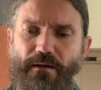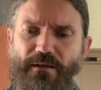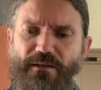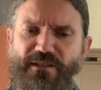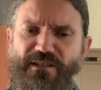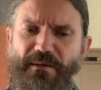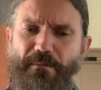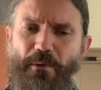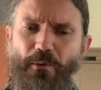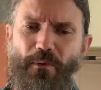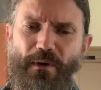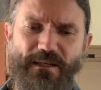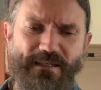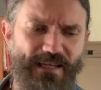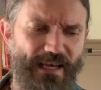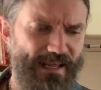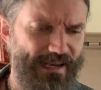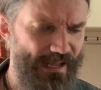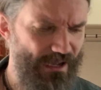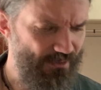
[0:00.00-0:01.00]
You say, but wait,
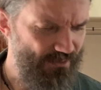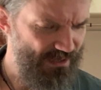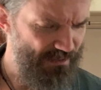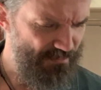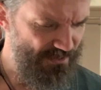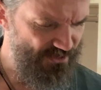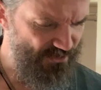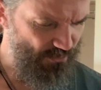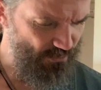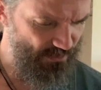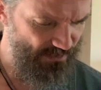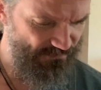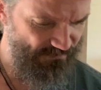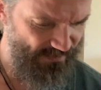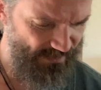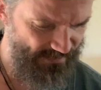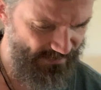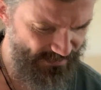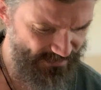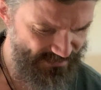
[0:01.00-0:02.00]
Tad, how can it be totally
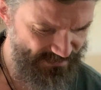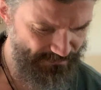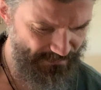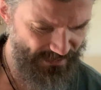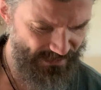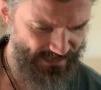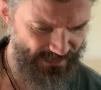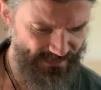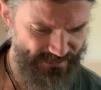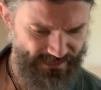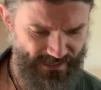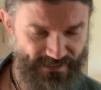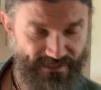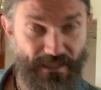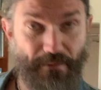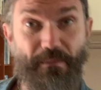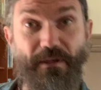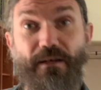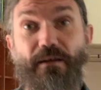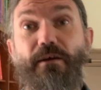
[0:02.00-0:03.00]
fine? That doesn't make any sense.
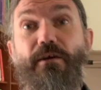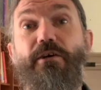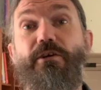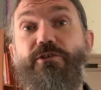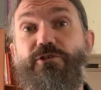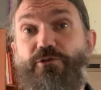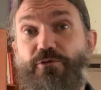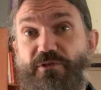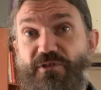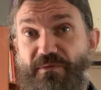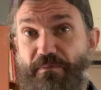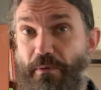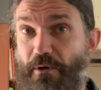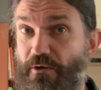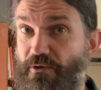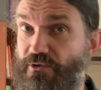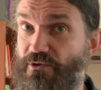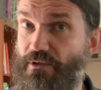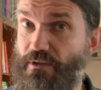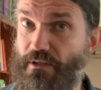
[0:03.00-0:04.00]
I mean, sure,
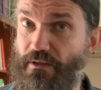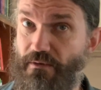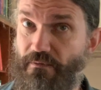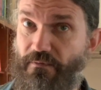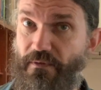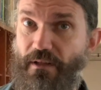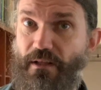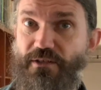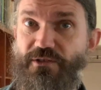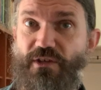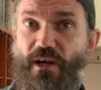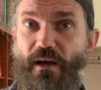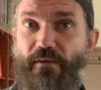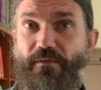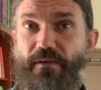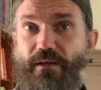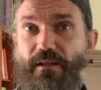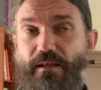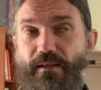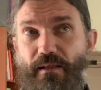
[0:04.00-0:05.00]
spiritually,
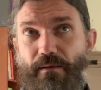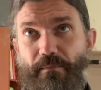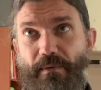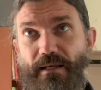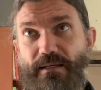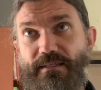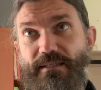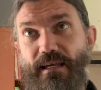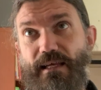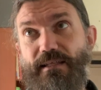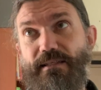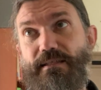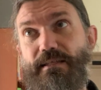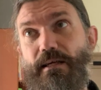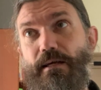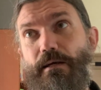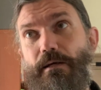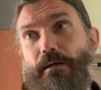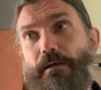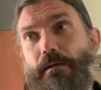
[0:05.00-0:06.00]
philosophically, that makes sense.
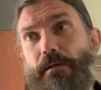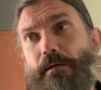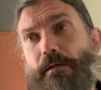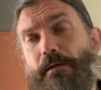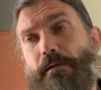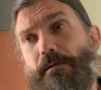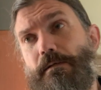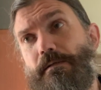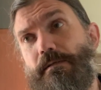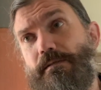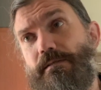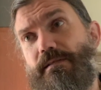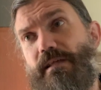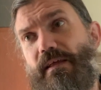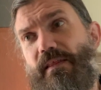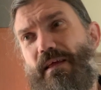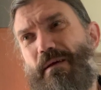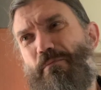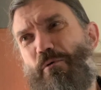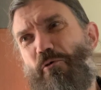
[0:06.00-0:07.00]

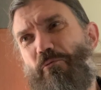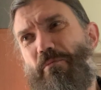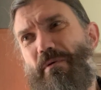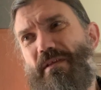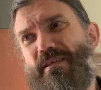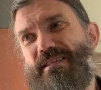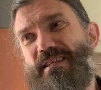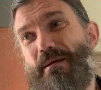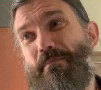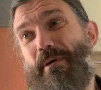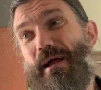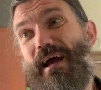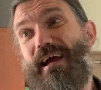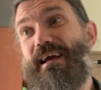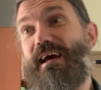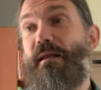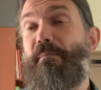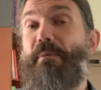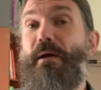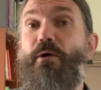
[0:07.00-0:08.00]
That they both be the same, but I
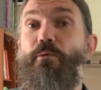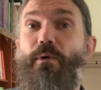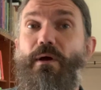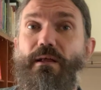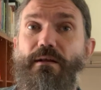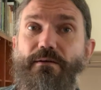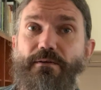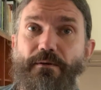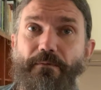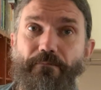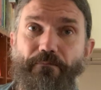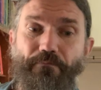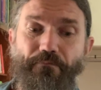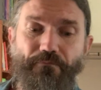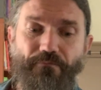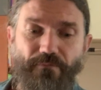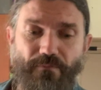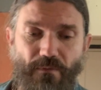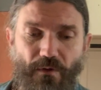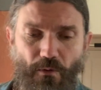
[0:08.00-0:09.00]
gotta pay rent.
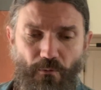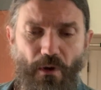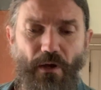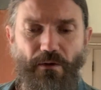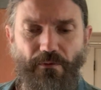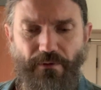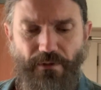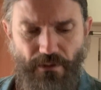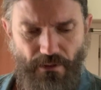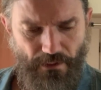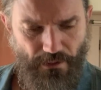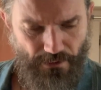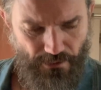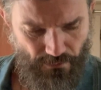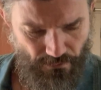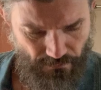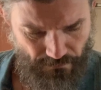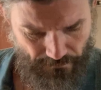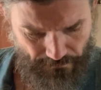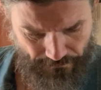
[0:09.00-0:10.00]
Right, yeah, I
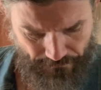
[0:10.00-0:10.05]
know.